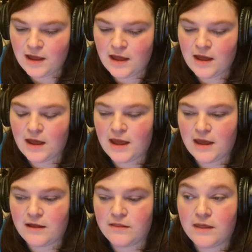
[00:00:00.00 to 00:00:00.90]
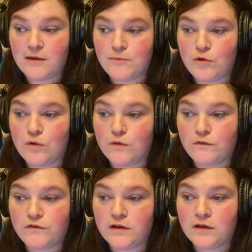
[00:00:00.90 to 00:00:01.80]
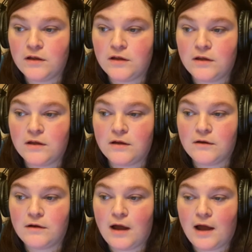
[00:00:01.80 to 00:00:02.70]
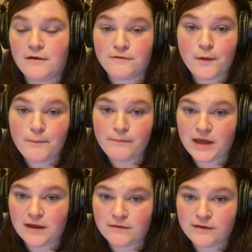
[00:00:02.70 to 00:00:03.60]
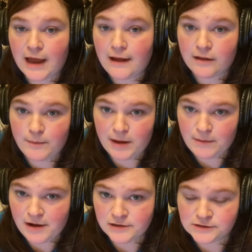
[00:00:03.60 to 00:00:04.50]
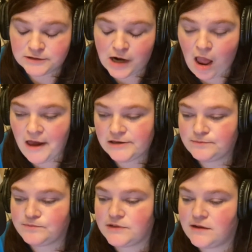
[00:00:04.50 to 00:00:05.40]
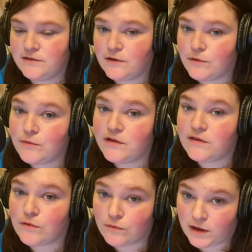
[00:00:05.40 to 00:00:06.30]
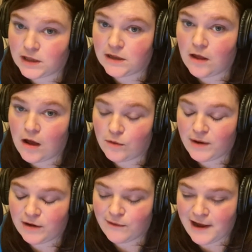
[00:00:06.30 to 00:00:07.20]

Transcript: And they moved from Maine to Alabama. So it was a really long way away.